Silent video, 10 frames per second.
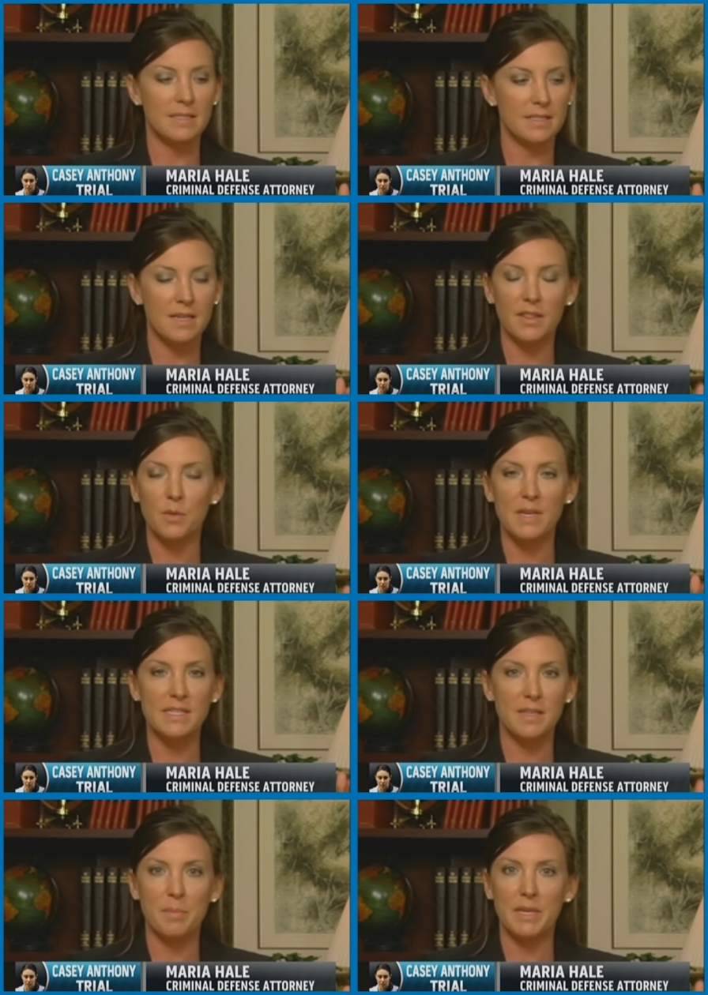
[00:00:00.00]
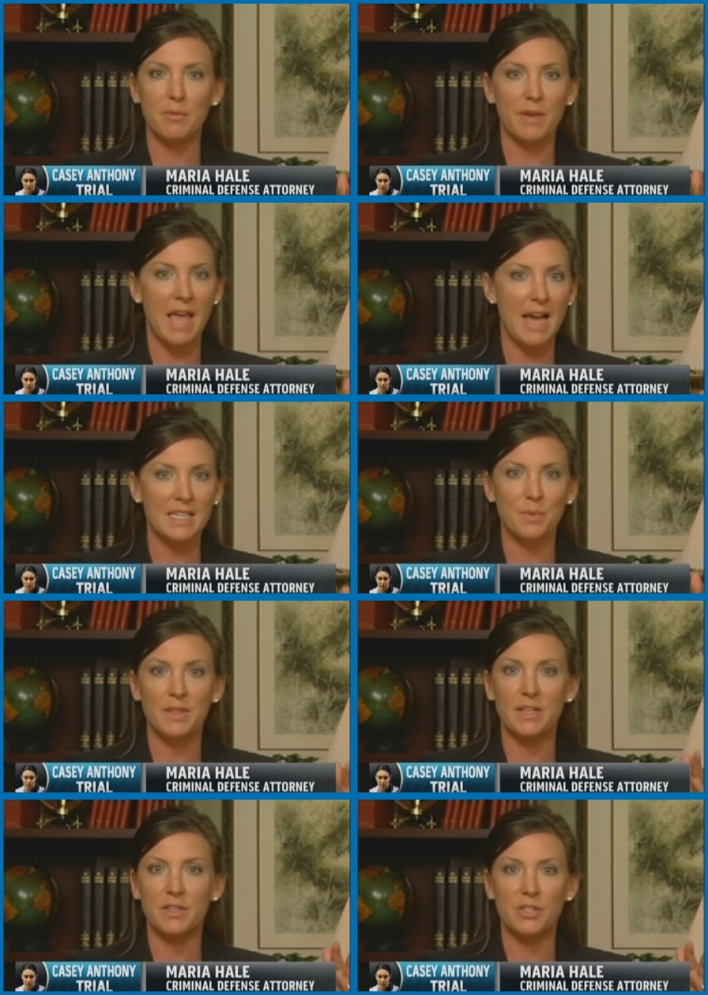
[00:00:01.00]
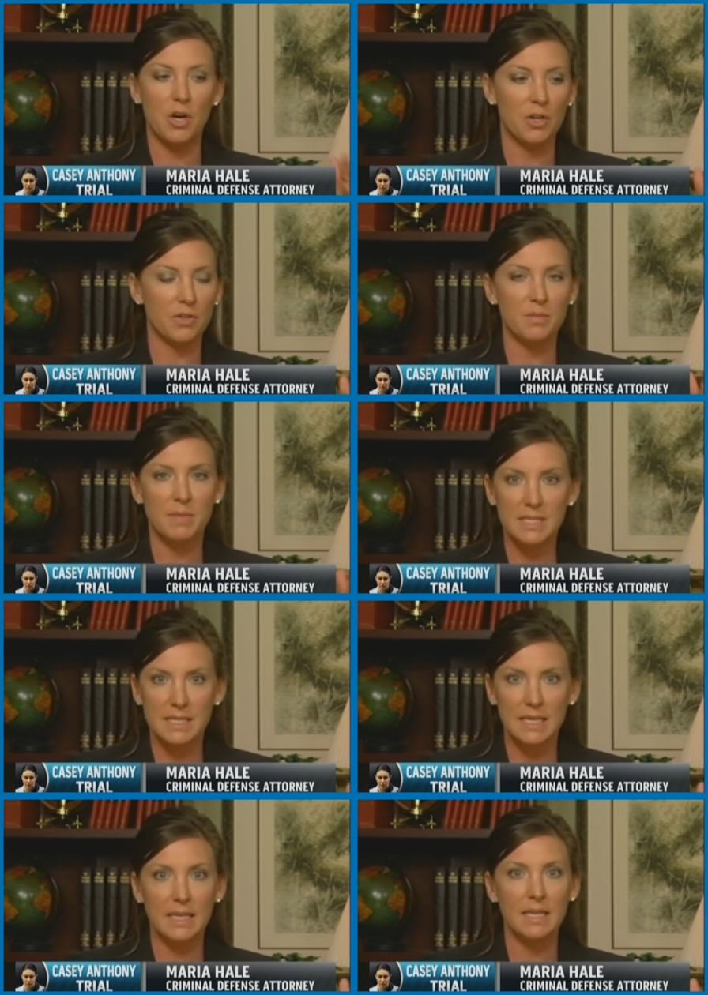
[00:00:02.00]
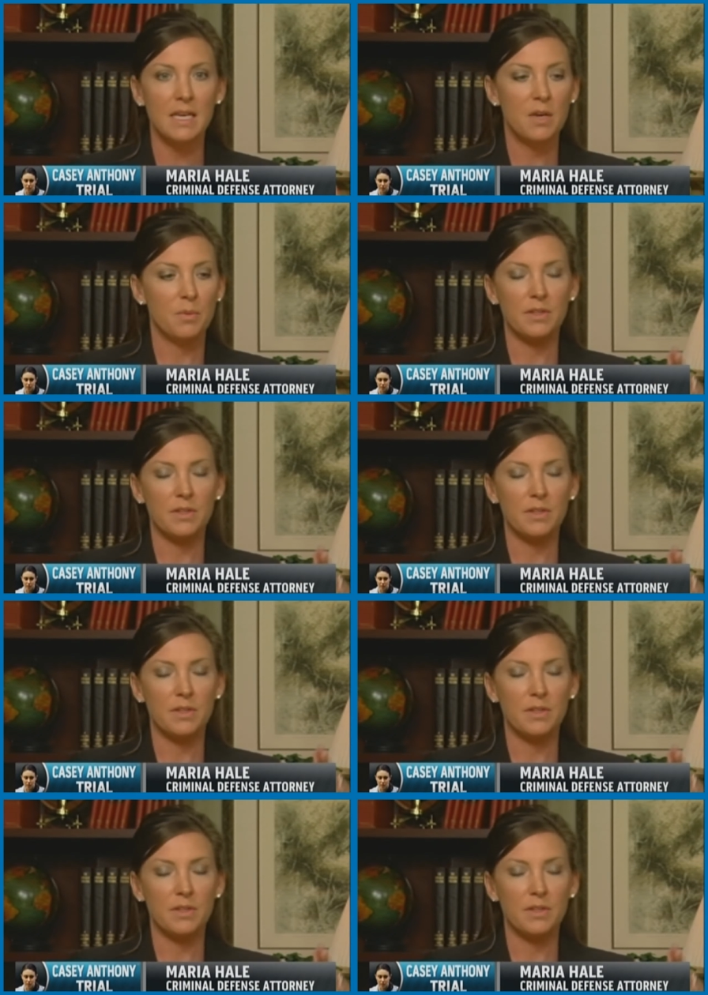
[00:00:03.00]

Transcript: this is not the way somebody reacts when their daughter is missing,